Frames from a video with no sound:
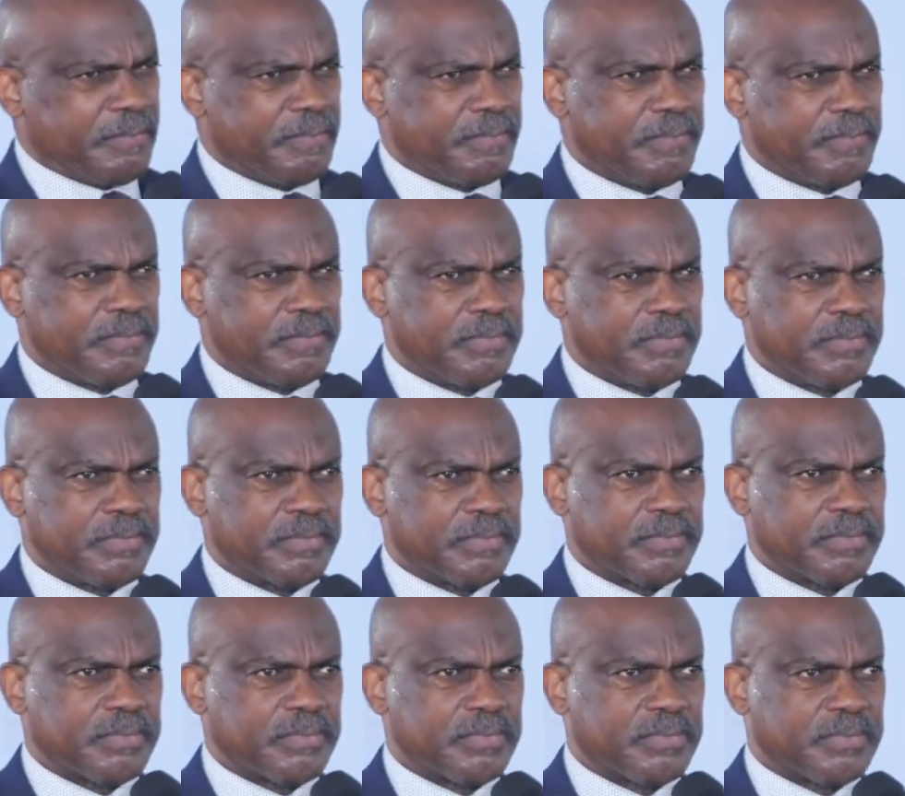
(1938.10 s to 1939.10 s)

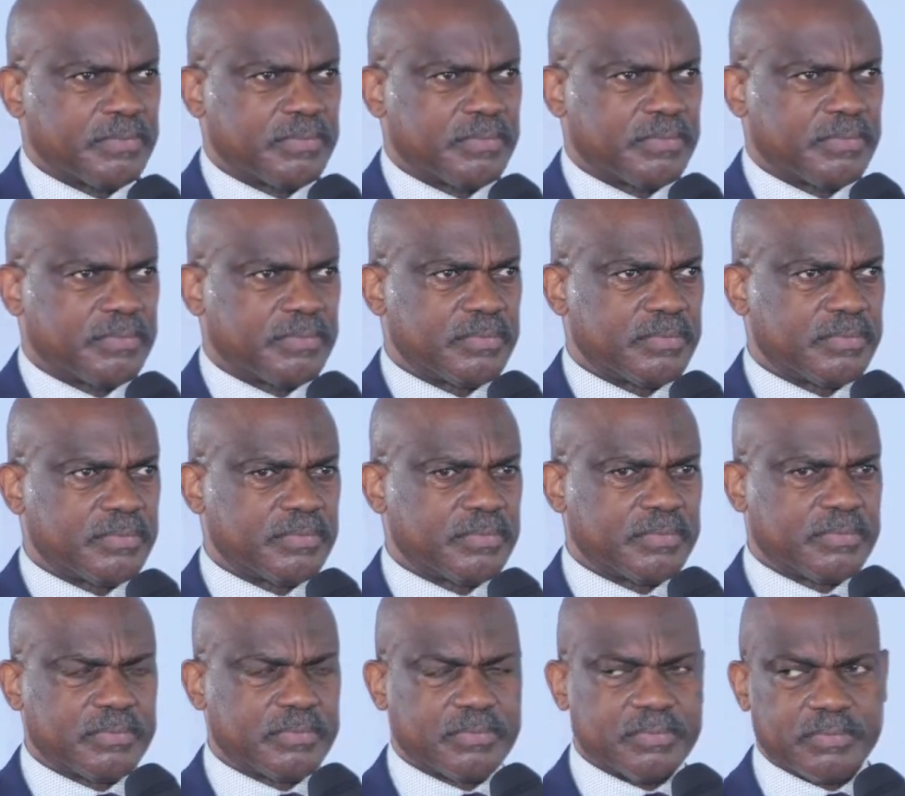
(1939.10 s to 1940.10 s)

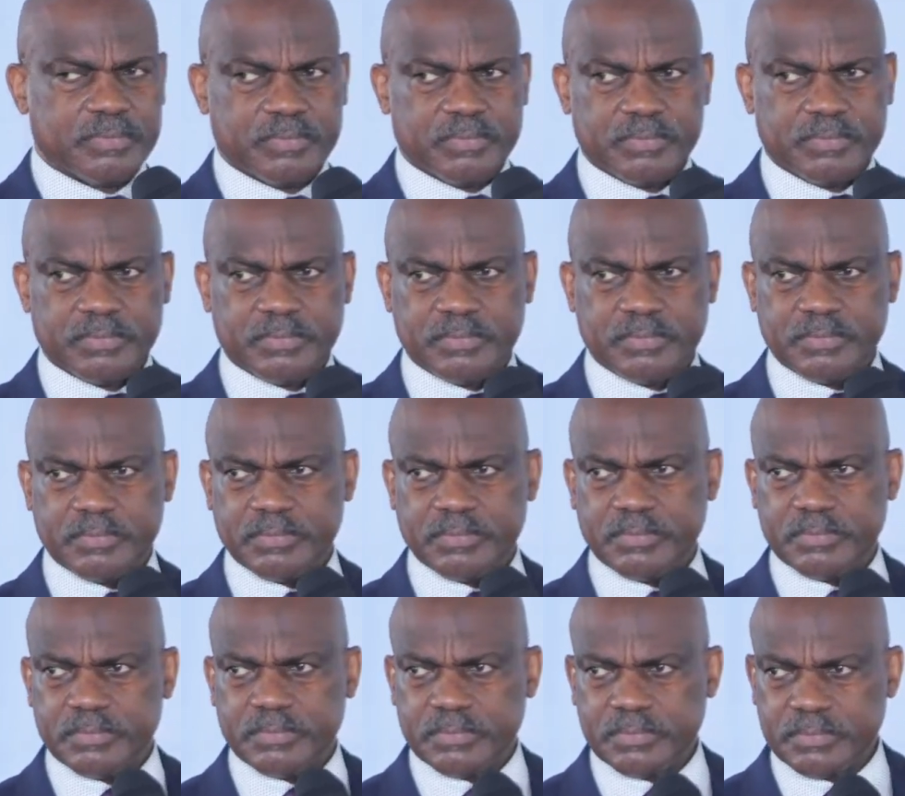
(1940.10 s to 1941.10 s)

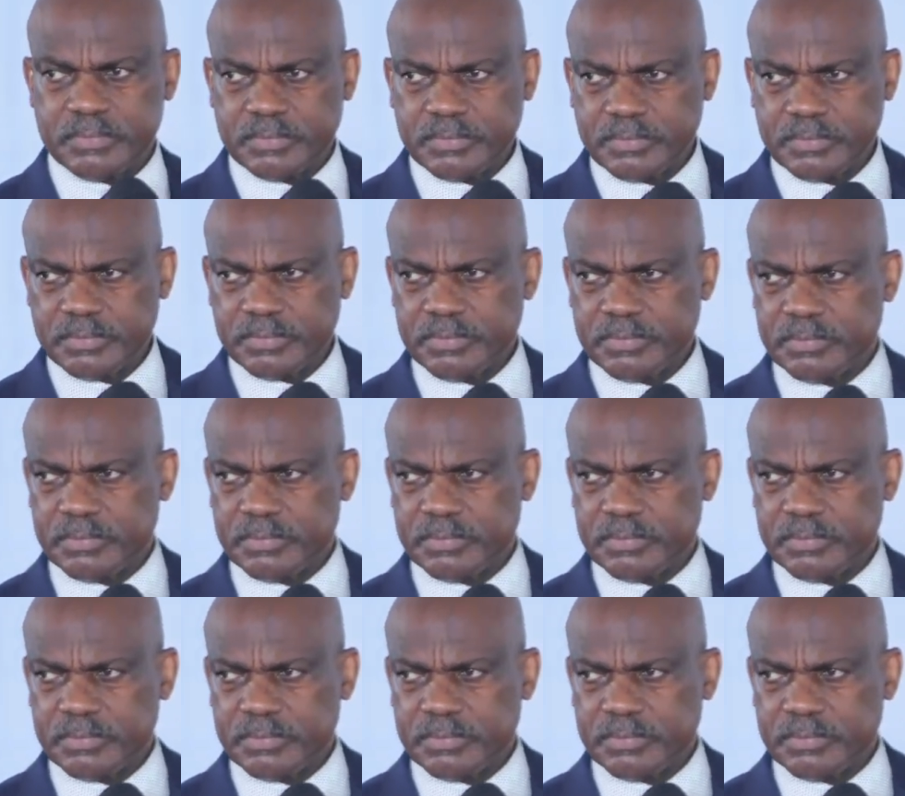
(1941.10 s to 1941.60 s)
No one is speaking in this clip.